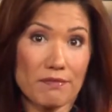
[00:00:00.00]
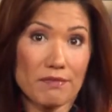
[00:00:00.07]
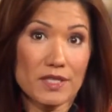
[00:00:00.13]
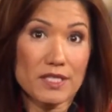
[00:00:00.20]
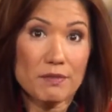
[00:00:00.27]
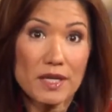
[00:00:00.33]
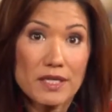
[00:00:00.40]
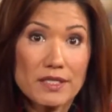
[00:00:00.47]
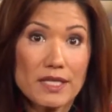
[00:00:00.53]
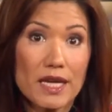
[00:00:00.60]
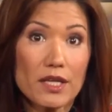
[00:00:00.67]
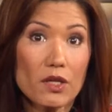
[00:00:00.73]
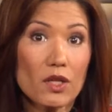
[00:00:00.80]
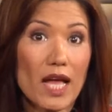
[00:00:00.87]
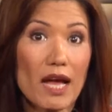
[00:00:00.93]
This means
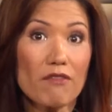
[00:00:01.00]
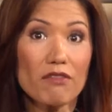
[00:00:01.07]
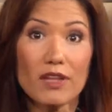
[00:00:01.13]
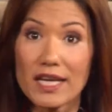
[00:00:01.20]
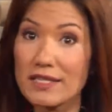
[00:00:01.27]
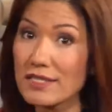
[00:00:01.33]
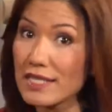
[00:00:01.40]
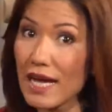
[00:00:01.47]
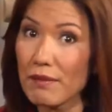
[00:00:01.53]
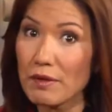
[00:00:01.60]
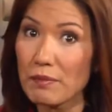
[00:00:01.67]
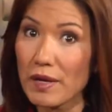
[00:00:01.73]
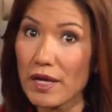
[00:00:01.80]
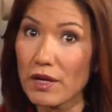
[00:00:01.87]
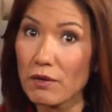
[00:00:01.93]
that you'll have less time to
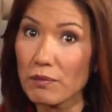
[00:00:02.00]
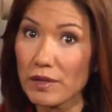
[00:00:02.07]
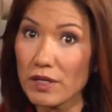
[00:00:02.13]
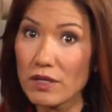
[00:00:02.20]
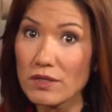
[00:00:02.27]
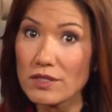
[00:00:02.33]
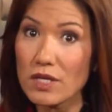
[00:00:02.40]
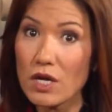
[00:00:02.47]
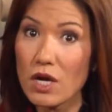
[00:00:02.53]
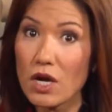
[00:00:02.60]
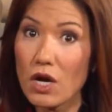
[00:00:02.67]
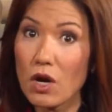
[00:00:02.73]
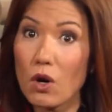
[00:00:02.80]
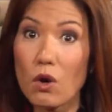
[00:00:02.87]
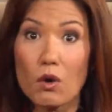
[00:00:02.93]
pay your bills
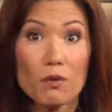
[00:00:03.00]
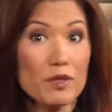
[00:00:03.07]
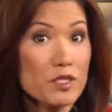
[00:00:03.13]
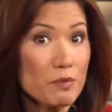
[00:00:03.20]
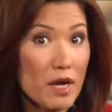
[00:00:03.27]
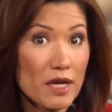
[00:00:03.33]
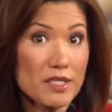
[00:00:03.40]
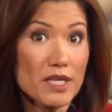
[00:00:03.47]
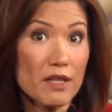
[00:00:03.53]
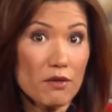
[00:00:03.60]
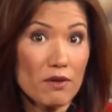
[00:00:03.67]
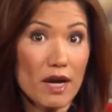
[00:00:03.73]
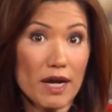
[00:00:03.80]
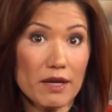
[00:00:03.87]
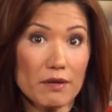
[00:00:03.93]
or respond to
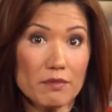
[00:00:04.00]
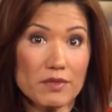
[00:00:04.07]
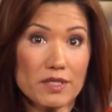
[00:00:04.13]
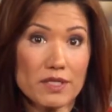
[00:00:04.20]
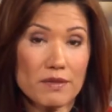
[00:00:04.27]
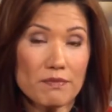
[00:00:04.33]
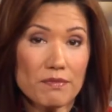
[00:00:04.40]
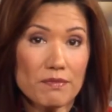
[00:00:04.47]
other items.